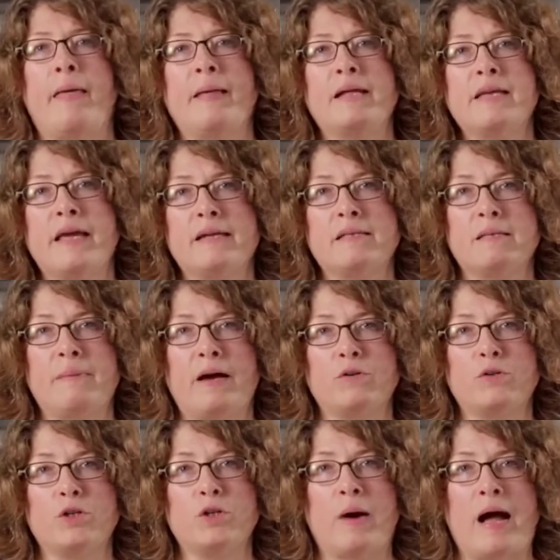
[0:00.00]
And that takes
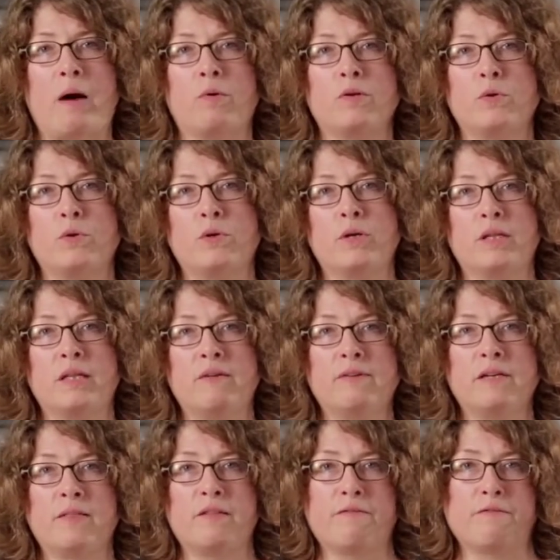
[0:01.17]
about two hours or you can leave
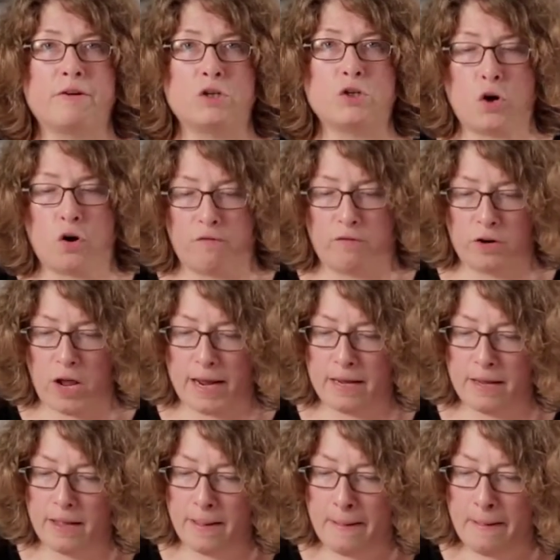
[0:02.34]
it in the fridge
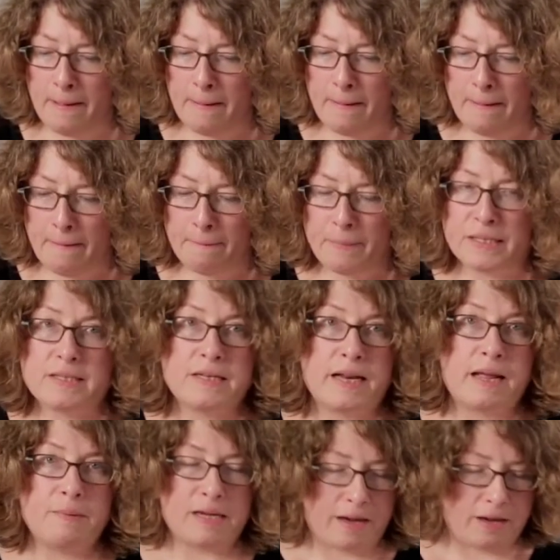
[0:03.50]
overnight. But
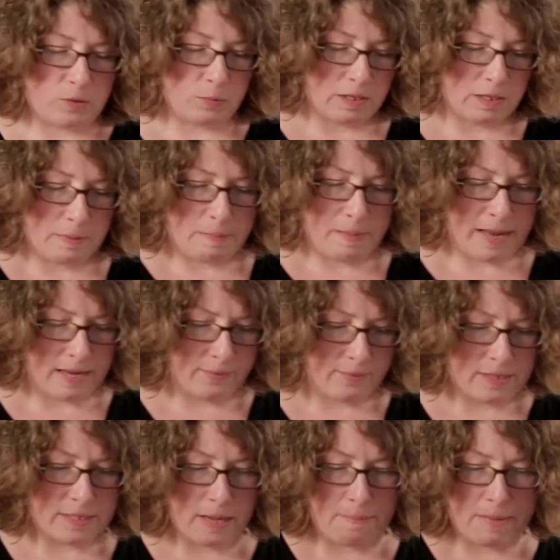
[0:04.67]
today, because we're going to be making
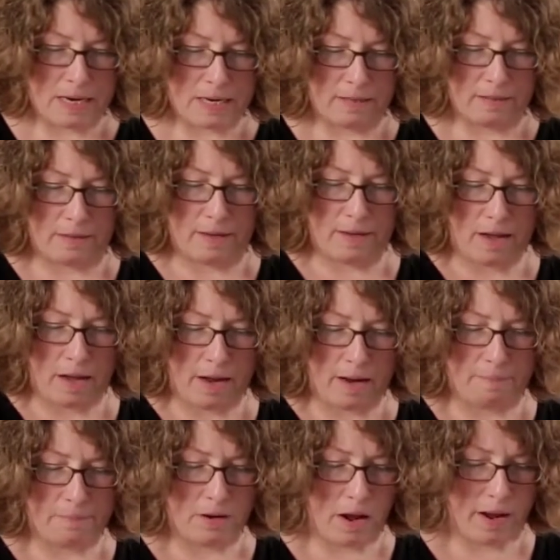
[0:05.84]
this immediately,
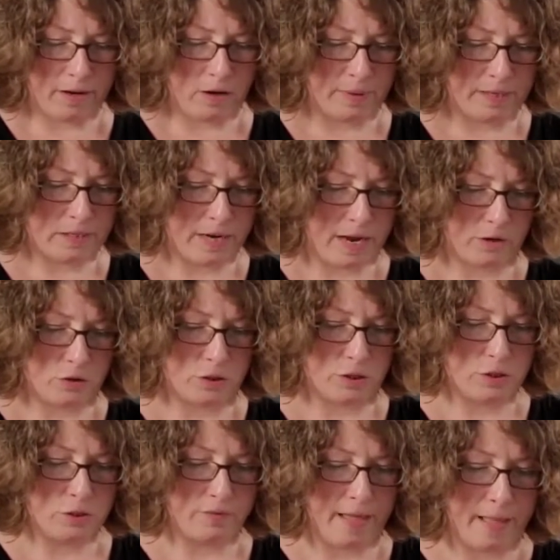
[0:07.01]
I'm not going to
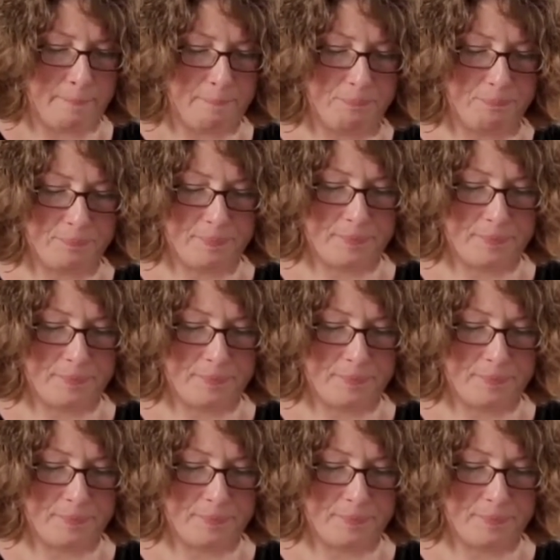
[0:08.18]
actually do that.